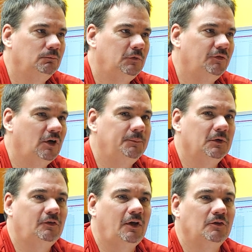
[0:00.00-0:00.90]
develop
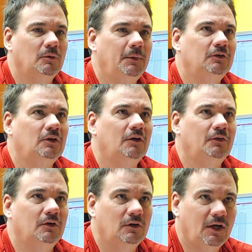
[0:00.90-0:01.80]
their schedule based off of
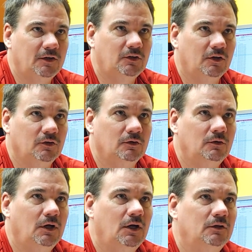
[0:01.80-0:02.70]
their class schedule,
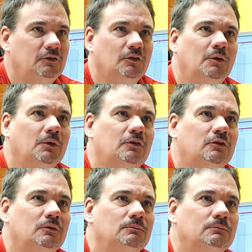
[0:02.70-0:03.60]
so it works.